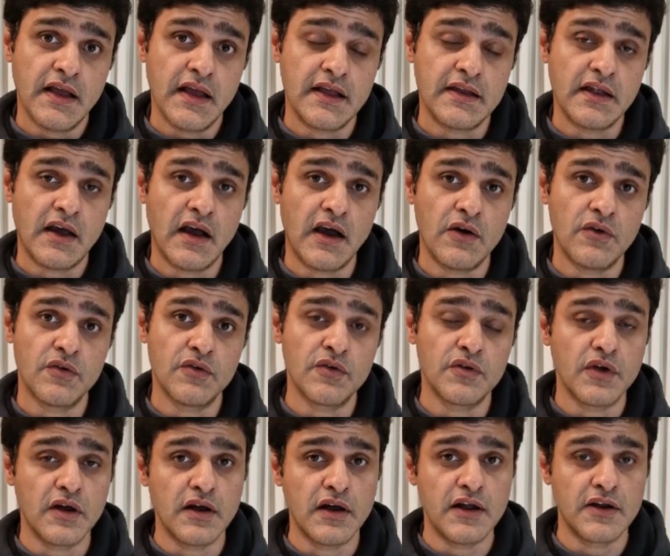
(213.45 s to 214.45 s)
and
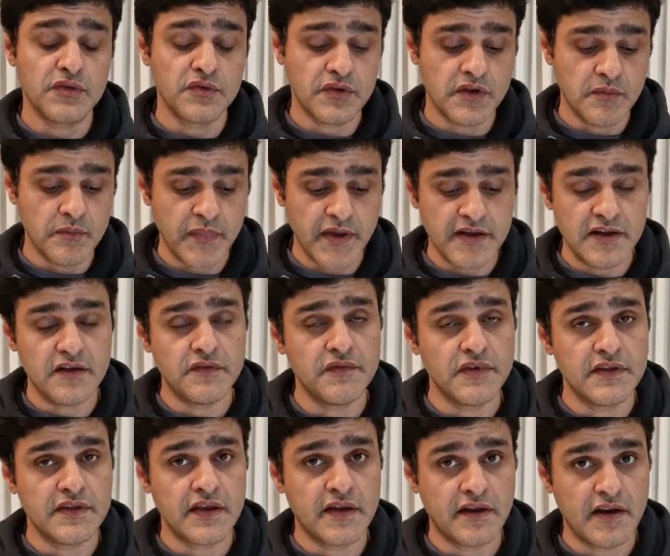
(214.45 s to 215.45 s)
how uh, to compare
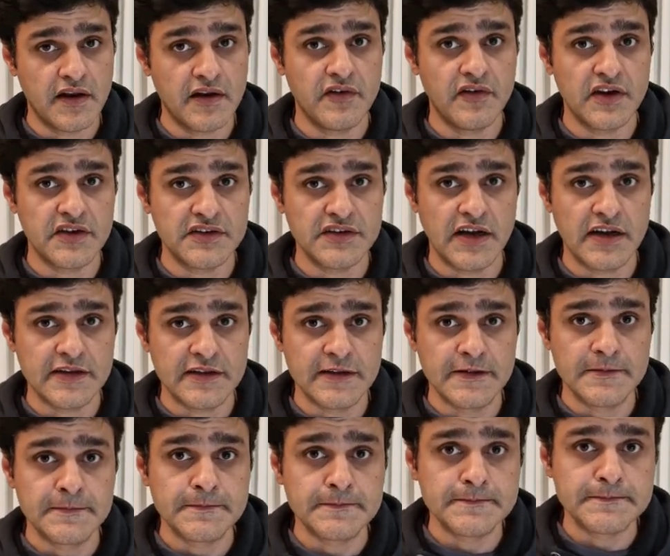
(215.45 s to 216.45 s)
it with the current drug
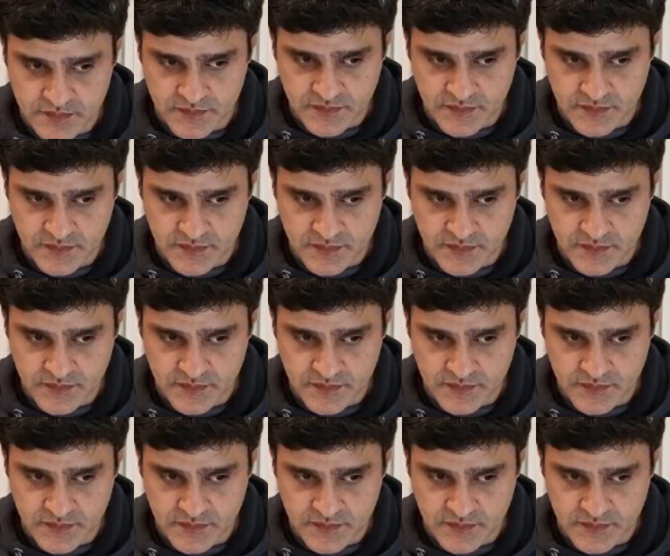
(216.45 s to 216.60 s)
charts.